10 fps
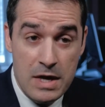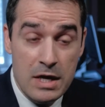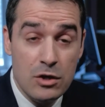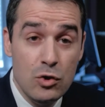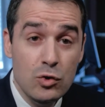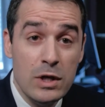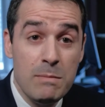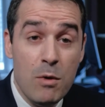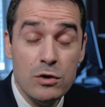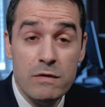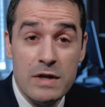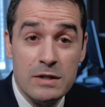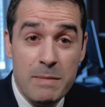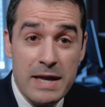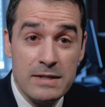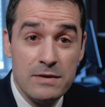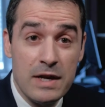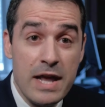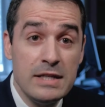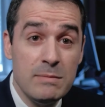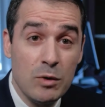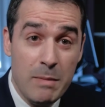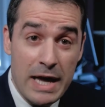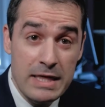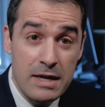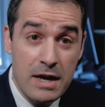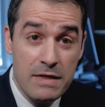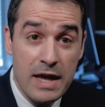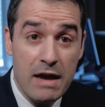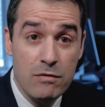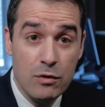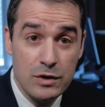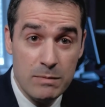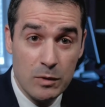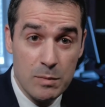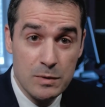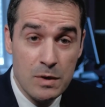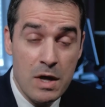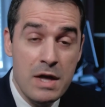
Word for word: Usually most of these patients are asymptomatic and they have no symptoms.